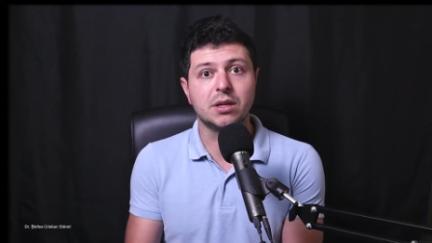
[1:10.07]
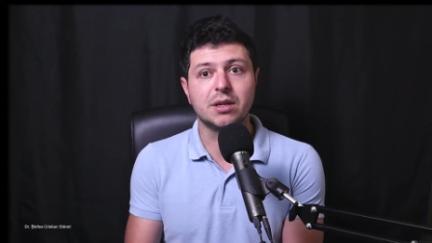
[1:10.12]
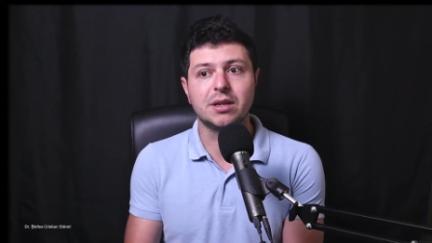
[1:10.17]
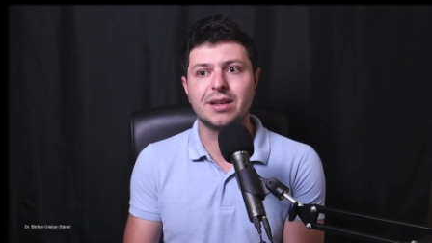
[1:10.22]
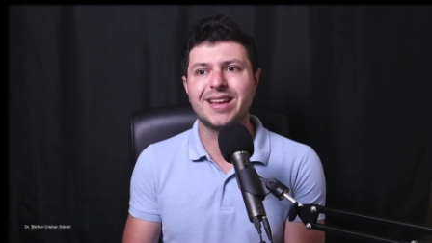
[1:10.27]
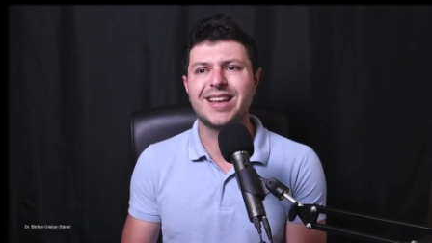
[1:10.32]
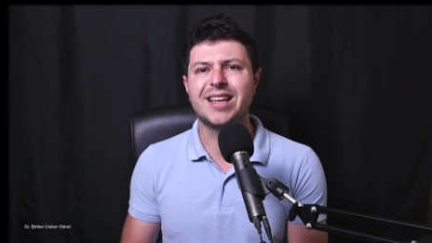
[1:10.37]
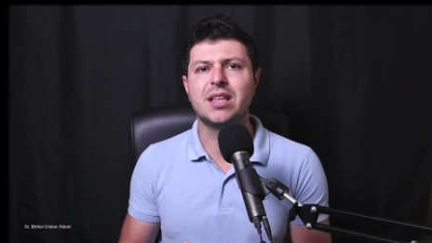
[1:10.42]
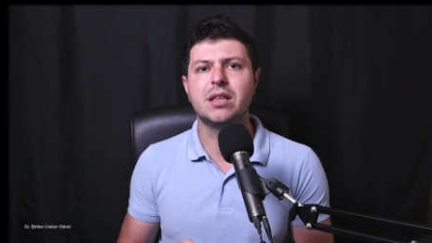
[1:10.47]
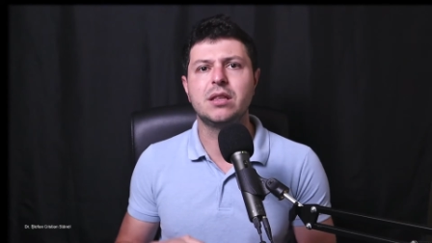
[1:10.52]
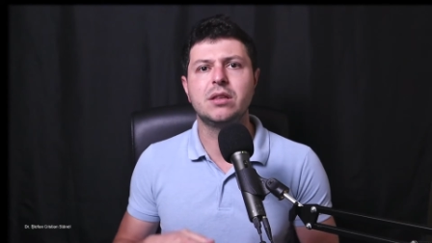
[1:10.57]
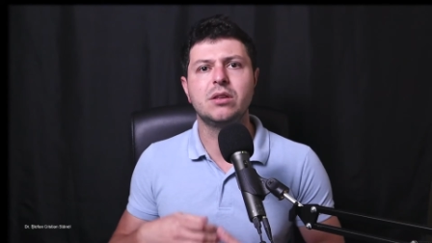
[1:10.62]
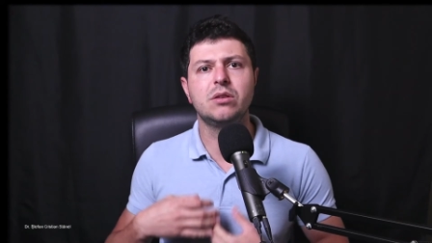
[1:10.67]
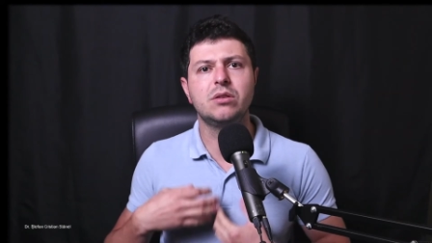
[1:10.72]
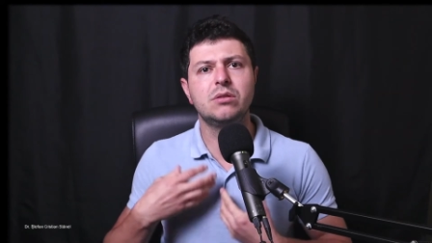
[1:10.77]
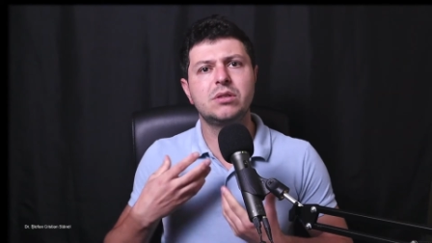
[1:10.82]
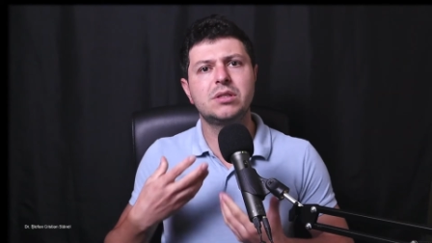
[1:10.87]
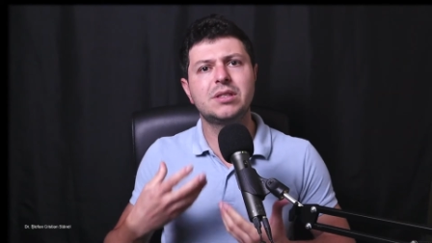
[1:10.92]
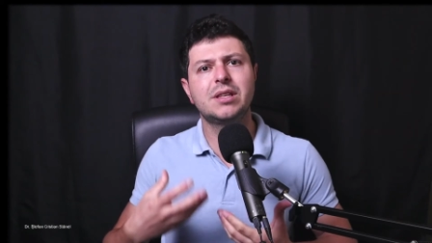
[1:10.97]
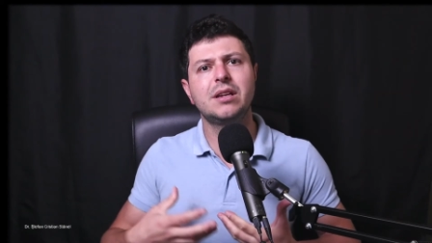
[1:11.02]
and you're
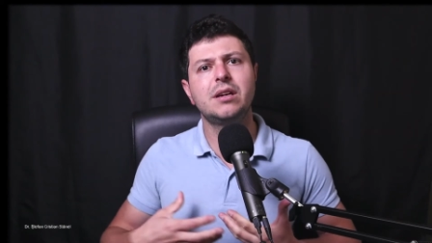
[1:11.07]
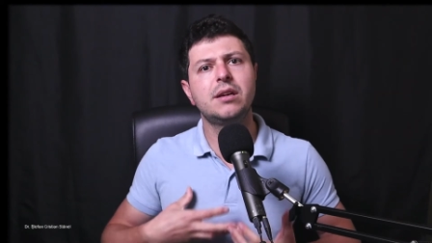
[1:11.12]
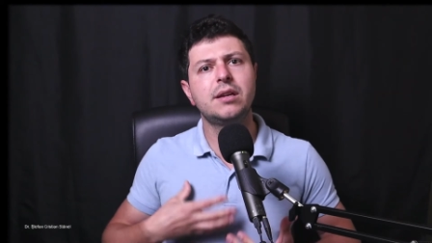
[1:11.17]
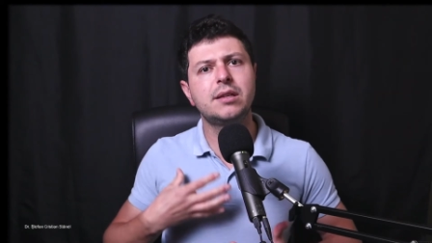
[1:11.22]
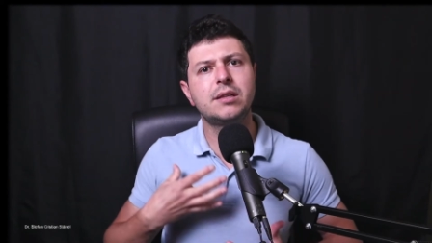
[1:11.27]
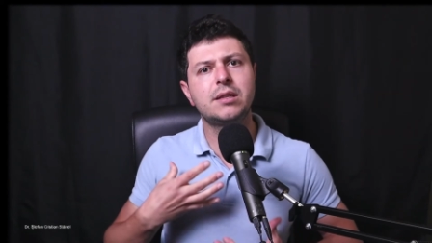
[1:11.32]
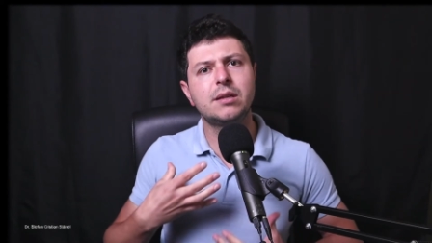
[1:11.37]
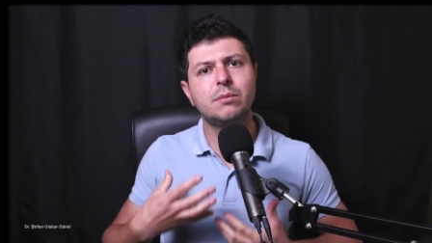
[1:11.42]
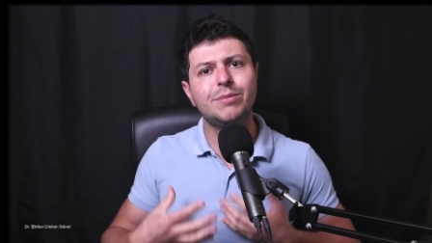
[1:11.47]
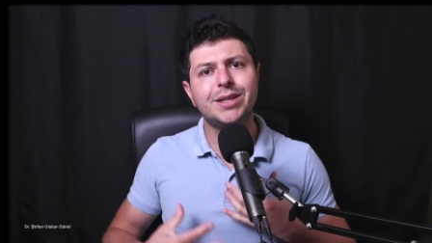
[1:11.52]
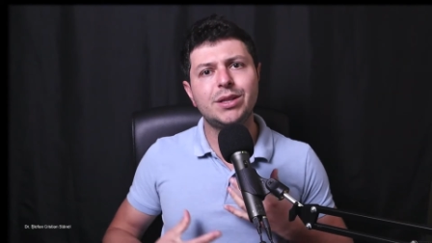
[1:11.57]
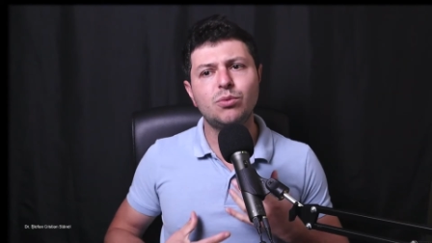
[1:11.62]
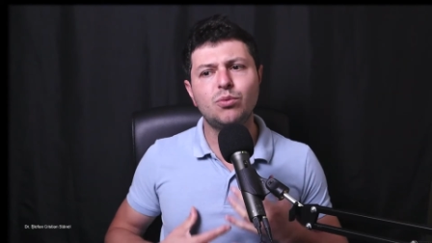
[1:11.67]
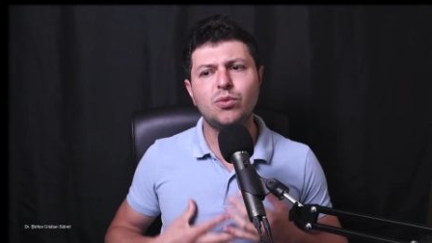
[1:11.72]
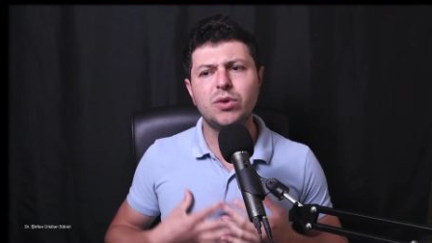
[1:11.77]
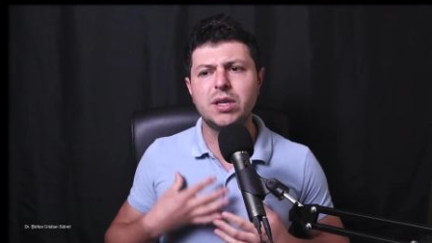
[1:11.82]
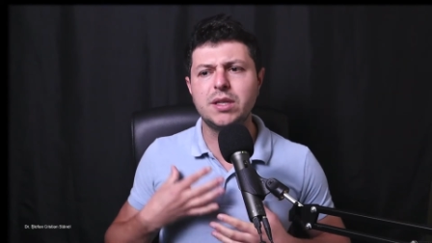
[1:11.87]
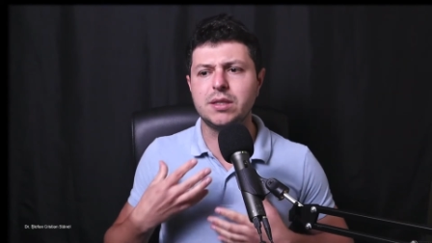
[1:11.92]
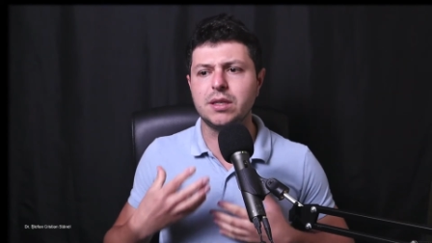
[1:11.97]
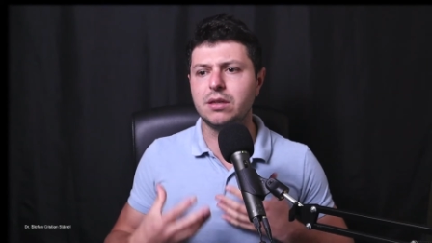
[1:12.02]
still a little bit
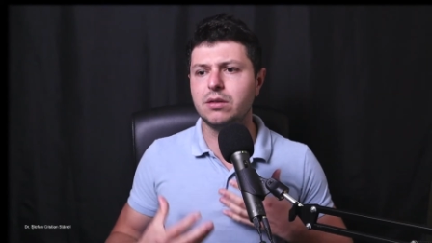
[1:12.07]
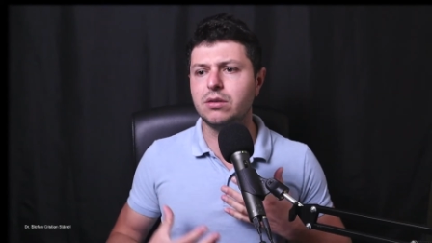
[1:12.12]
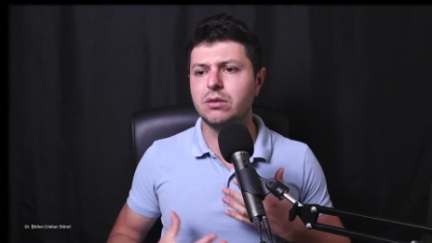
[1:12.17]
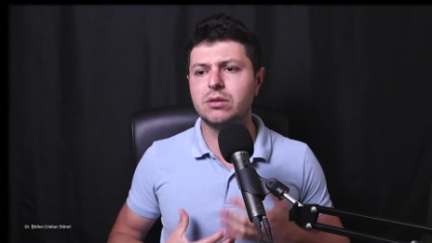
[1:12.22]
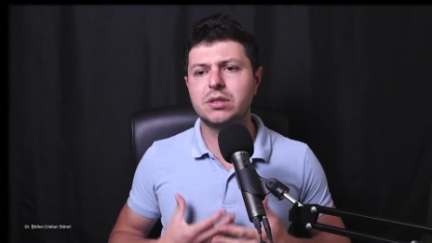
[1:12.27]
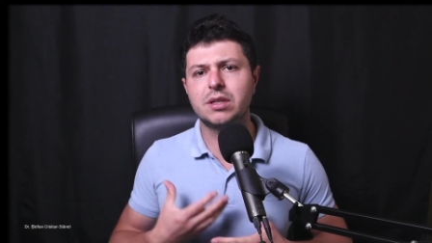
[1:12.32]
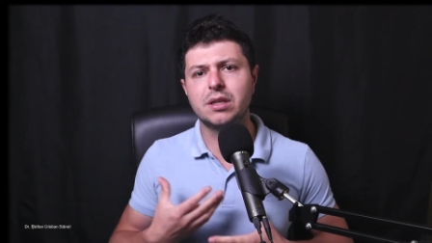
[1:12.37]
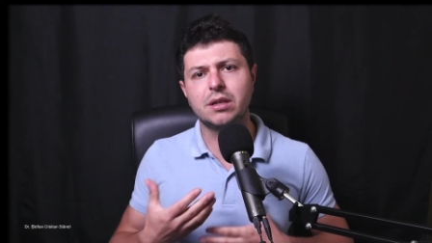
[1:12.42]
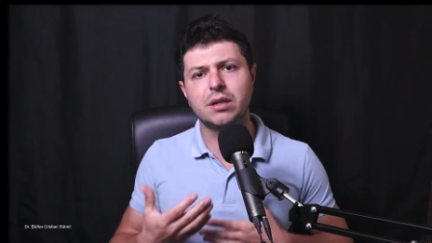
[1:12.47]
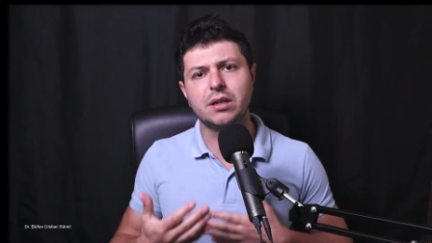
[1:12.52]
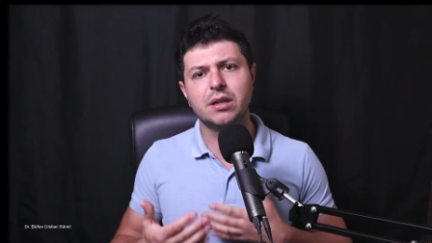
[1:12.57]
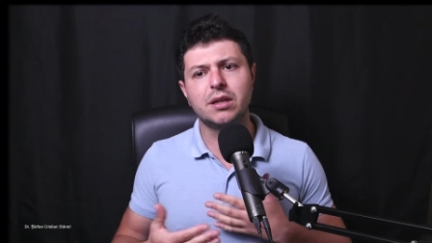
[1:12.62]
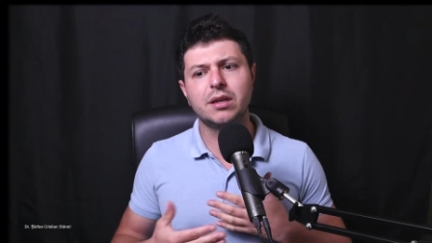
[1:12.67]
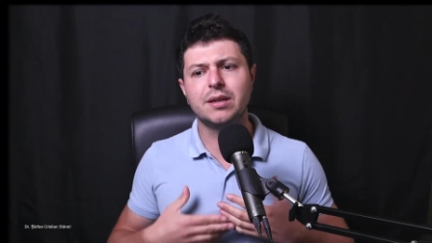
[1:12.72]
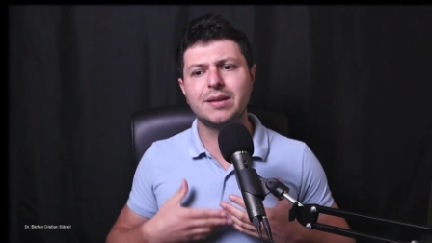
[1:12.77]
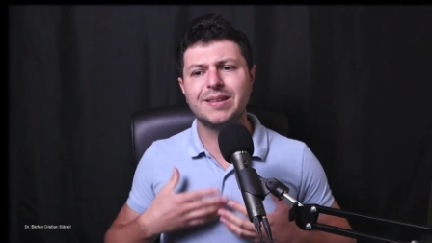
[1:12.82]
wheezy, you're still uh,